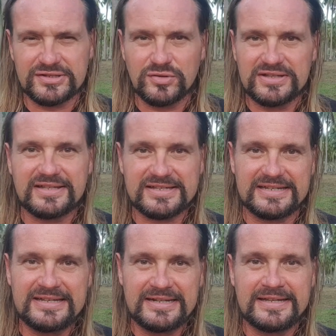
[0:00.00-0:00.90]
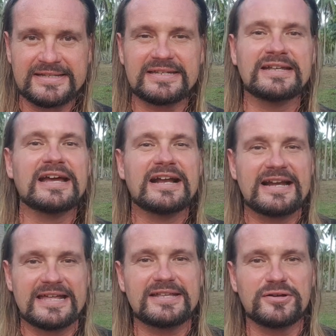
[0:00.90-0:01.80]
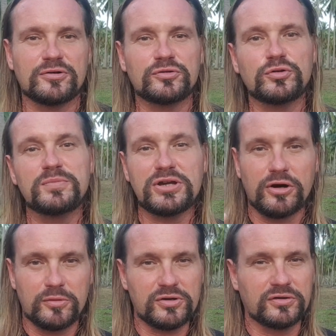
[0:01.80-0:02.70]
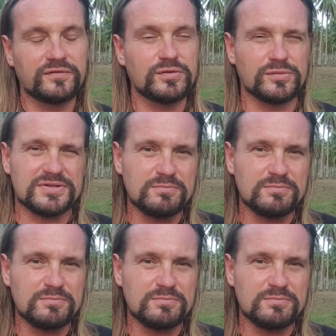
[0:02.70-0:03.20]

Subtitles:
So it is easy later on to become confused.